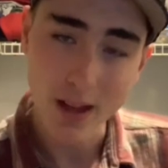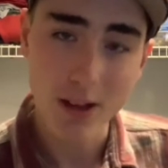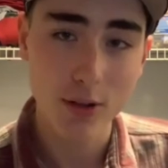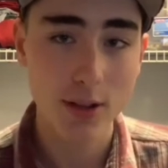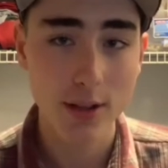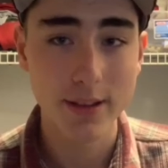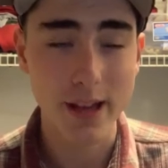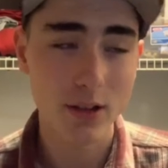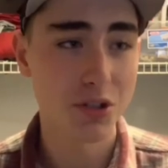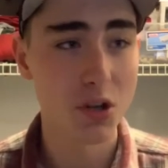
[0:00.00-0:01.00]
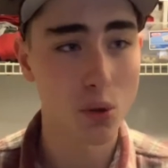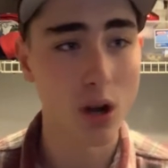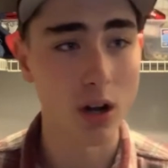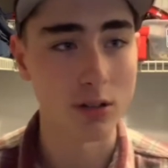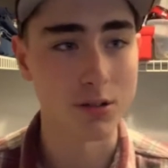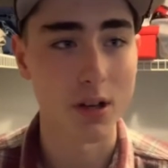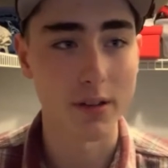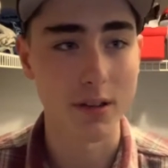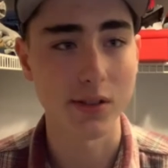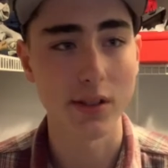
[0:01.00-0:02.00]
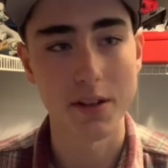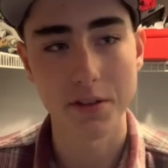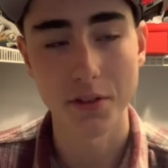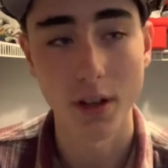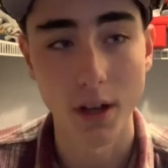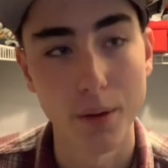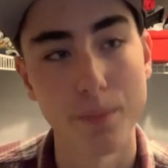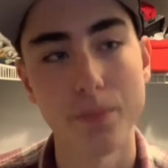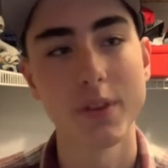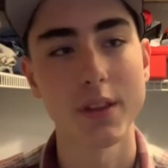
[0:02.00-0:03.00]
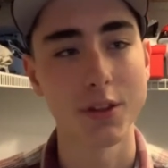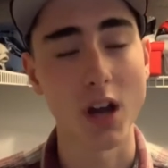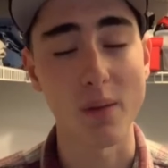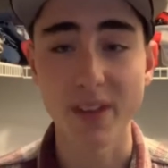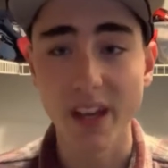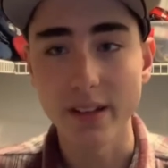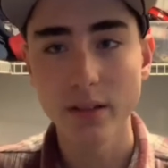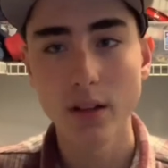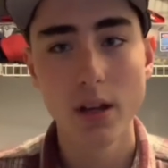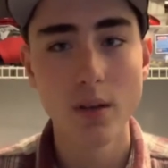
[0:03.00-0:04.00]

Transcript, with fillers: I would say ten or so cars on this list. Um, the top ten.